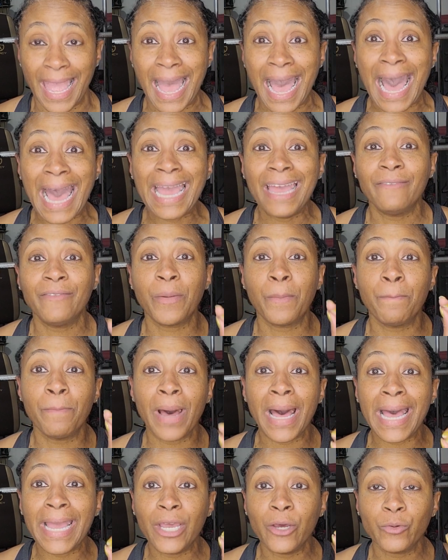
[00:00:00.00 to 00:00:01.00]
I have a
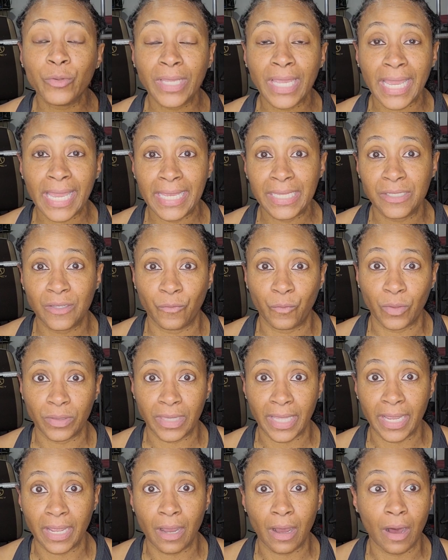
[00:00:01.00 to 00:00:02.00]
mild case of what
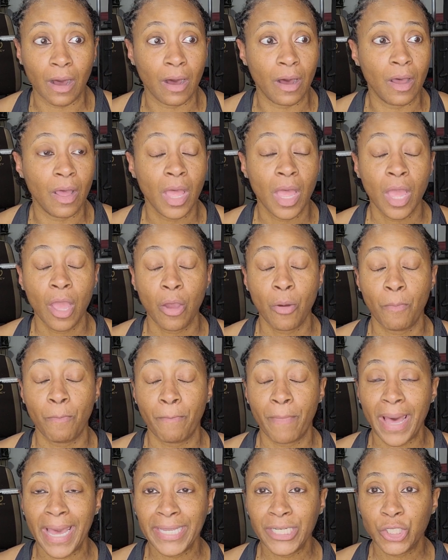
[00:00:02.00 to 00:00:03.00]
they call
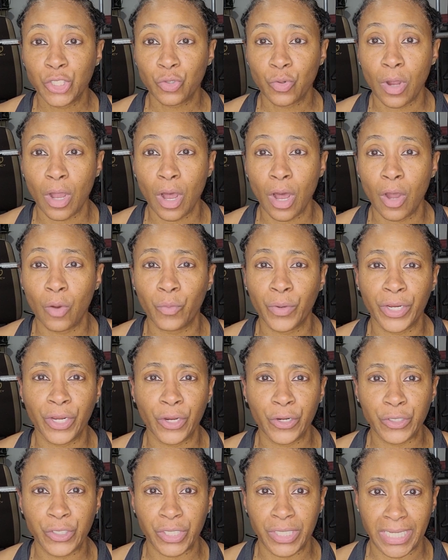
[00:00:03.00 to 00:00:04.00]
mitral
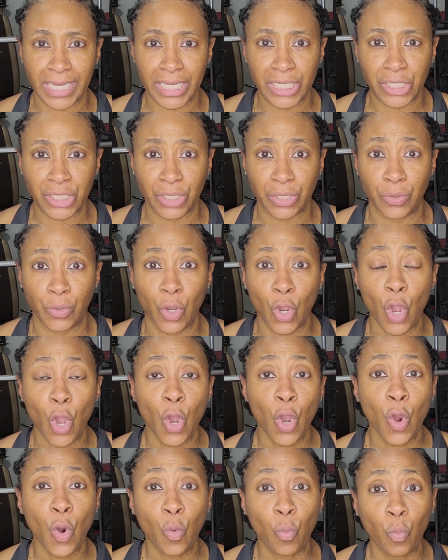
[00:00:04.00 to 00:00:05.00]
regurgitation,
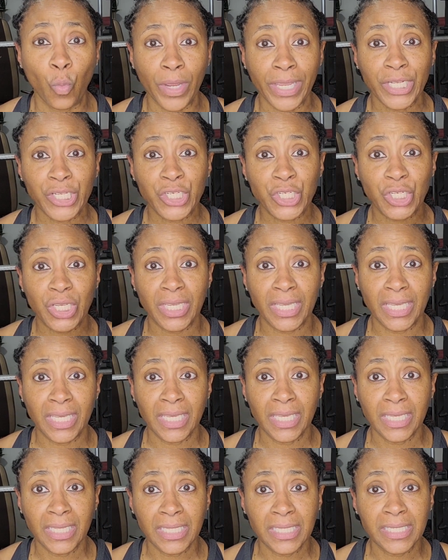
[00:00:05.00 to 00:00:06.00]
which
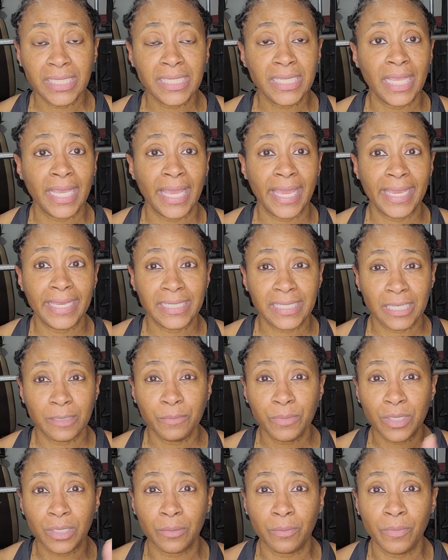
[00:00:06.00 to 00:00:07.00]
is a
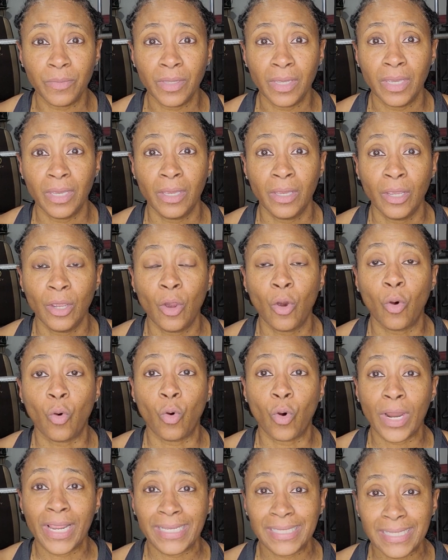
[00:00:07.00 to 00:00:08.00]
symptom
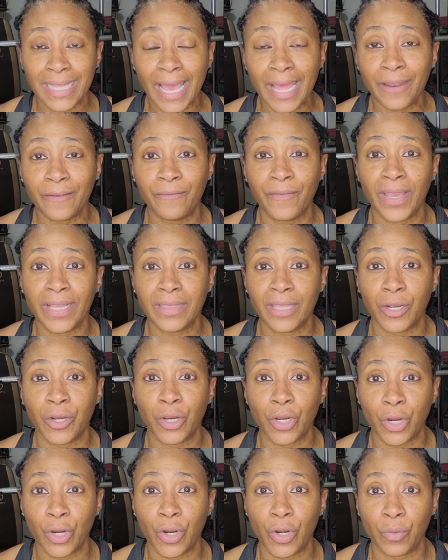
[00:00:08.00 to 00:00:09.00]
or a side effect that
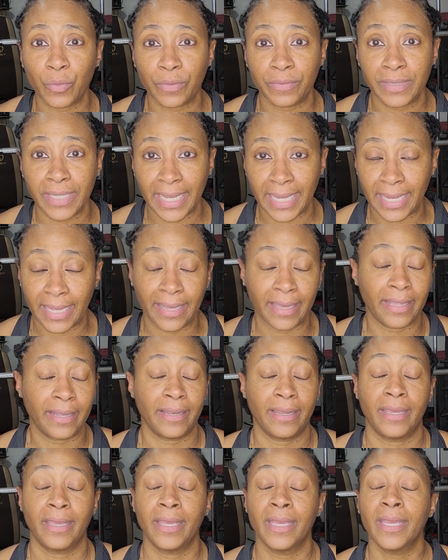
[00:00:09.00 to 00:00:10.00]
occurred with taking it.
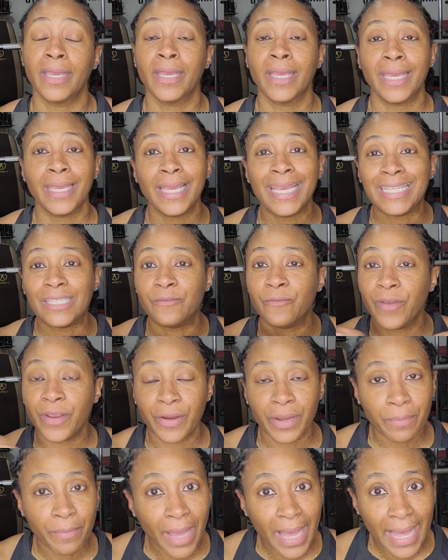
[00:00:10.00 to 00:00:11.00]
It's
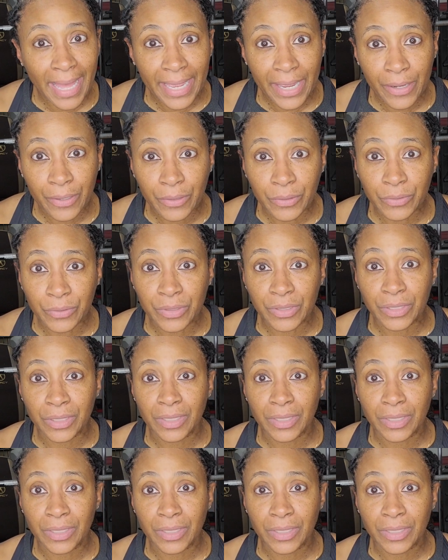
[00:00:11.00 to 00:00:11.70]
very mild.